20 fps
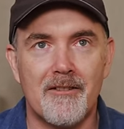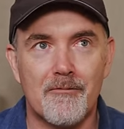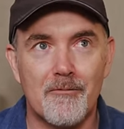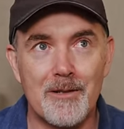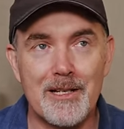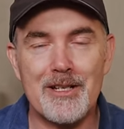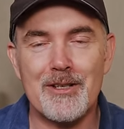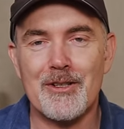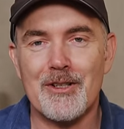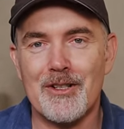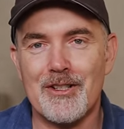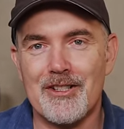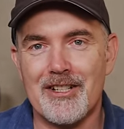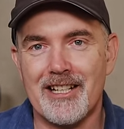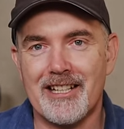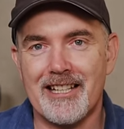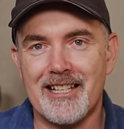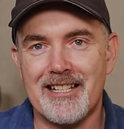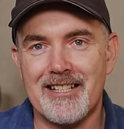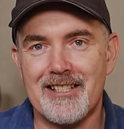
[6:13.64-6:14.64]
research,
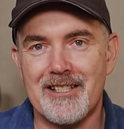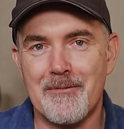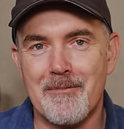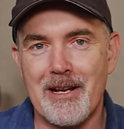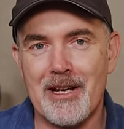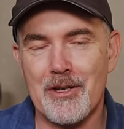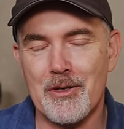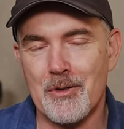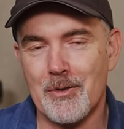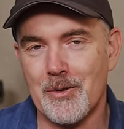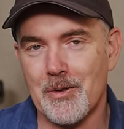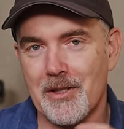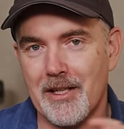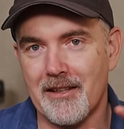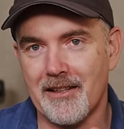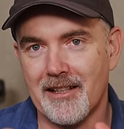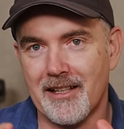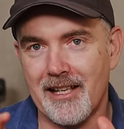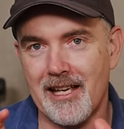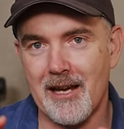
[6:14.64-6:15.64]
I guess, to make sure
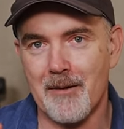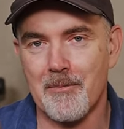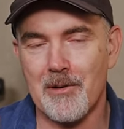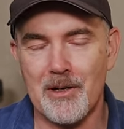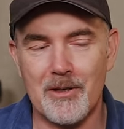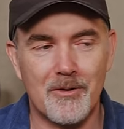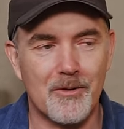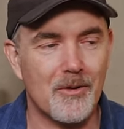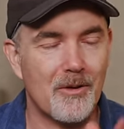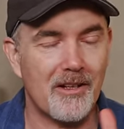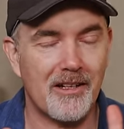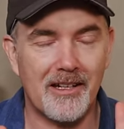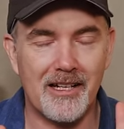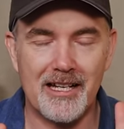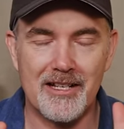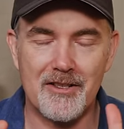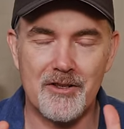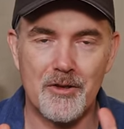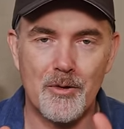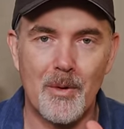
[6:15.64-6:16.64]
that the camera or the
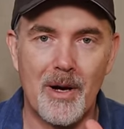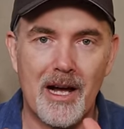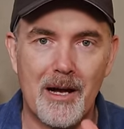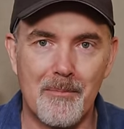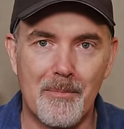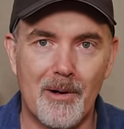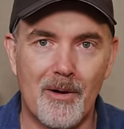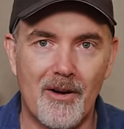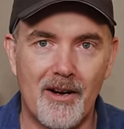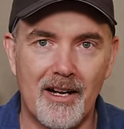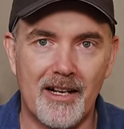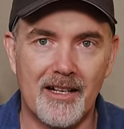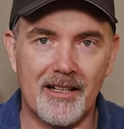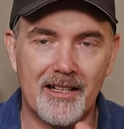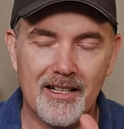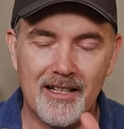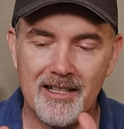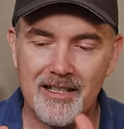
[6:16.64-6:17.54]
lens you are buying